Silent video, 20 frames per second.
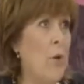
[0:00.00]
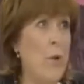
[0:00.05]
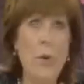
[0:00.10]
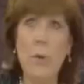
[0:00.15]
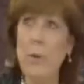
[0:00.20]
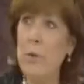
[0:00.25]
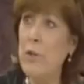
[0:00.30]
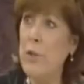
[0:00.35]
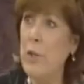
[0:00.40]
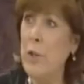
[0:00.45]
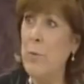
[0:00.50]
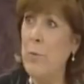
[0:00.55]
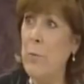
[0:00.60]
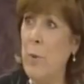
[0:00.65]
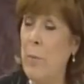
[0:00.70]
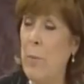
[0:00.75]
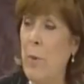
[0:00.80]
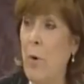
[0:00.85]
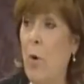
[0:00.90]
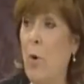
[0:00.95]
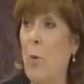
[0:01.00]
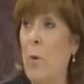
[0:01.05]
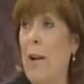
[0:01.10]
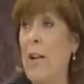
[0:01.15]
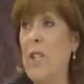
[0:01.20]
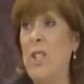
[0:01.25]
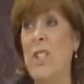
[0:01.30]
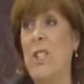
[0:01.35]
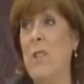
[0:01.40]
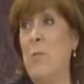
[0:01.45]
who you assumed were poor. Well,
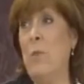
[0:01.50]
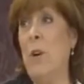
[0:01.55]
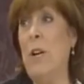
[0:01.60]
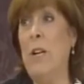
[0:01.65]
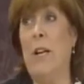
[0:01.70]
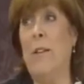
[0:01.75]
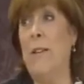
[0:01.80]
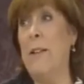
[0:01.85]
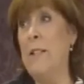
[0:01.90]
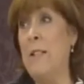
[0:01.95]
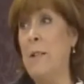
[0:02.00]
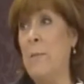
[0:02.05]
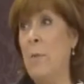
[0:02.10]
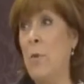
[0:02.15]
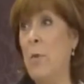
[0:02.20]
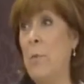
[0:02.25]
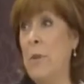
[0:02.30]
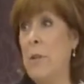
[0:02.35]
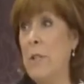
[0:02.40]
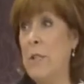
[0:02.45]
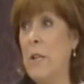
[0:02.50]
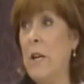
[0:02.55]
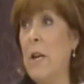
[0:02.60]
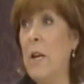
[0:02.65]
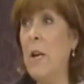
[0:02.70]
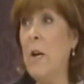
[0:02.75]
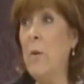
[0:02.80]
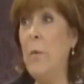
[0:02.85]
actually, it doesn't work like that anymore because